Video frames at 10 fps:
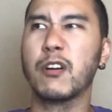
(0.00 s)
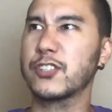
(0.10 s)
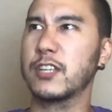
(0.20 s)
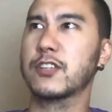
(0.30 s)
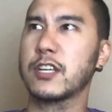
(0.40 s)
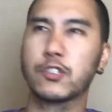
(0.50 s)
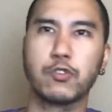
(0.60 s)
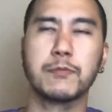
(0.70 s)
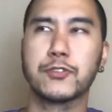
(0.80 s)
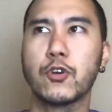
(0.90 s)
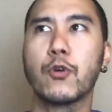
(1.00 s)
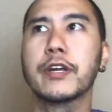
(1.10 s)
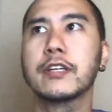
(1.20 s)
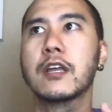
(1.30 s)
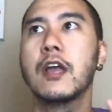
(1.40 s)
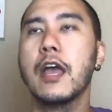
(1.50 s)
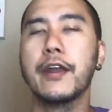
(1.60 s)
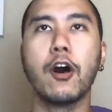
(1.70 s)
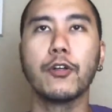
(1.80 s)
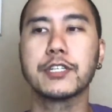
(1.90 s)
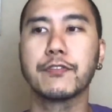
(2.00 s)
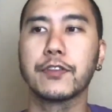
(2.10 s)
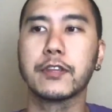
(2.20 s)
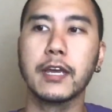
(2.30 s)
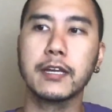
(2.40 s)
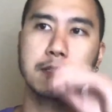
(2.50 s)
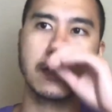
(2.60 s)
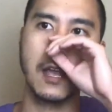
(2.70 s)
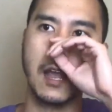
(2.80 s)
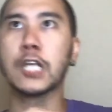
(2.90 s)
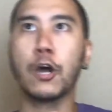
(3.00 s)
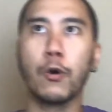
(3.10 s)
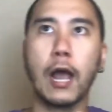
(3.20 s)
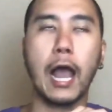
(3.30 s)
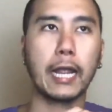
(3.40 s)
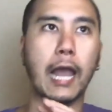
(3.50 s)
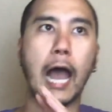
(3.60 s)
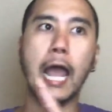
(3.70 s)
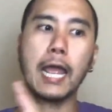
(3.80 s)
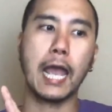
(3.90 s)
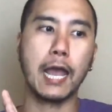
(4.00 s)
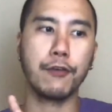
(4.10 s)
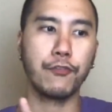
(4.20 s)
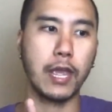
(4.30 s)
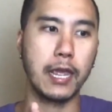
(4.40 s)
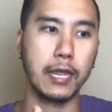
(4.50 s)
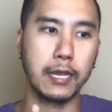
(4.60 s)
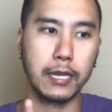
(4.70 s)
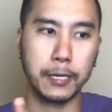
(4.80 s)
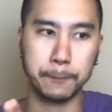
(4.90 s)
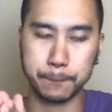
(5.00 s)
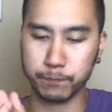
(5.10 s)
understand Instagram stories and all these different things. So like I have a